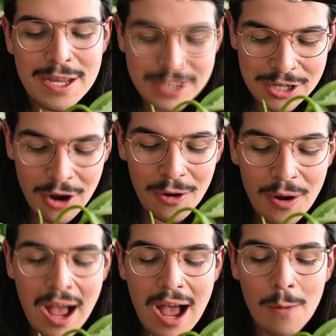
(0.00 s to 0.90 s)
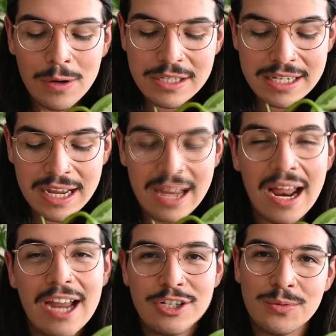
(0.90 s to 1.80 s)
So once again,
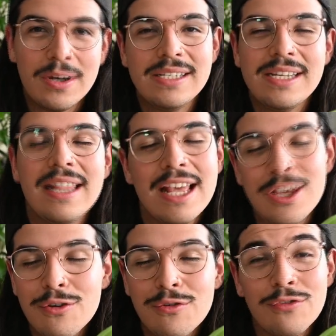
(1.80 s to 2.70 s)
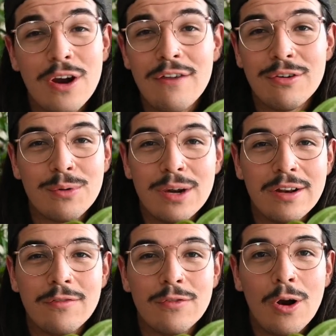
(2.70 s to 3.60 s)
I just want to say thank you for
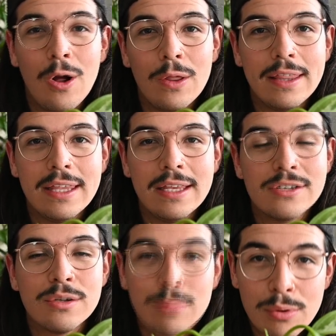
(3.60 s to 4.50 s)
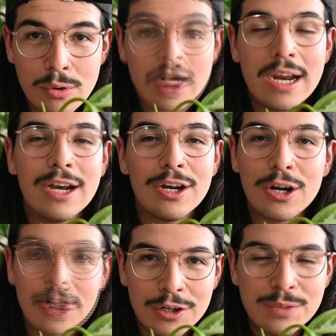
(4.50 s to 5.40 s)
everyone for all of the support and
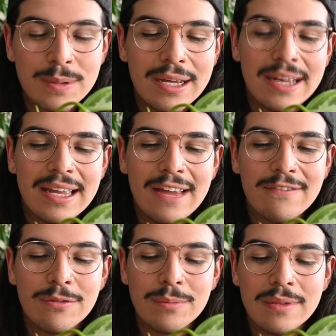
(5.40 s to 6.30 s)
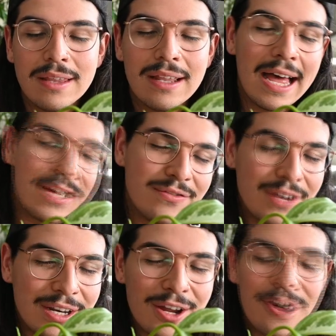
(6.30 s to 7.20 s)
encouragement again from the last
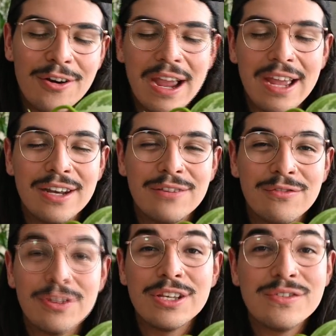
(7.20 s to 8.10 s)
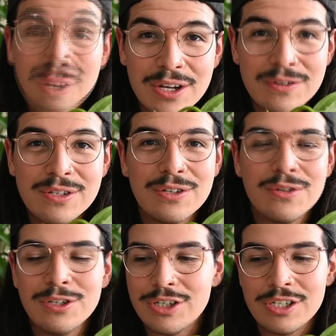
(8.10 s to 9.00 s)
video and for this video
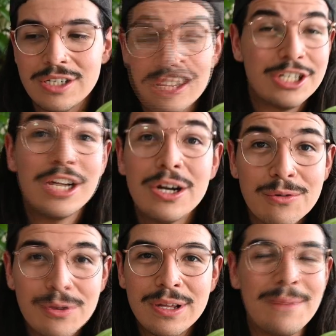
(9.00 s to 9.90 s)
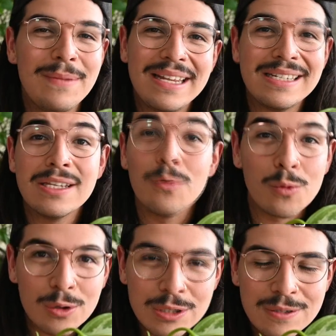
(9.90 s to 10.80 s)
too, and just in general, it means the
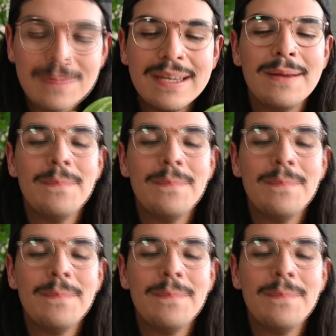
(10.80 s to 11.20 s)
world to me.